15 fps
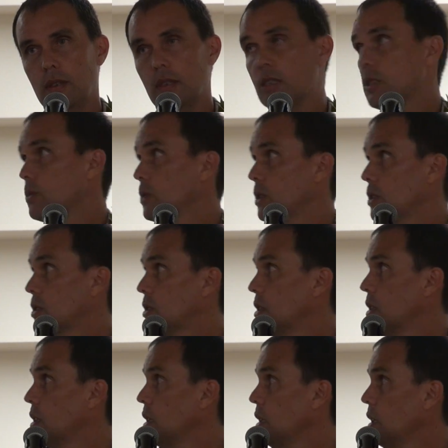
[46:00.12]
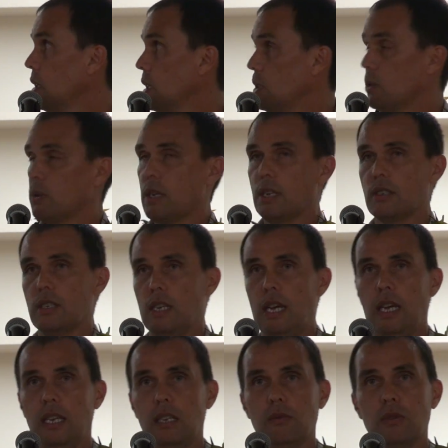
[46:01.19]
This was in
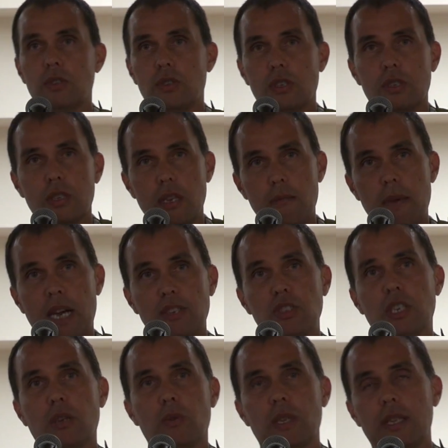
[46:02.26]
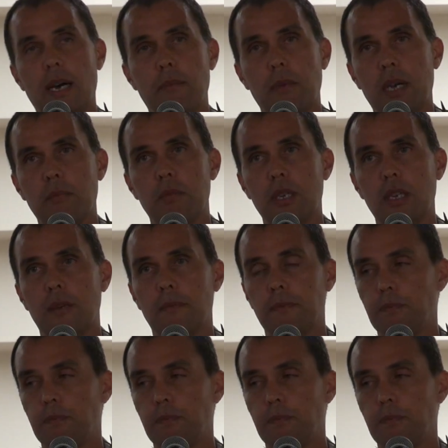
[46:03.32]
2008. He was just imagining what that might be.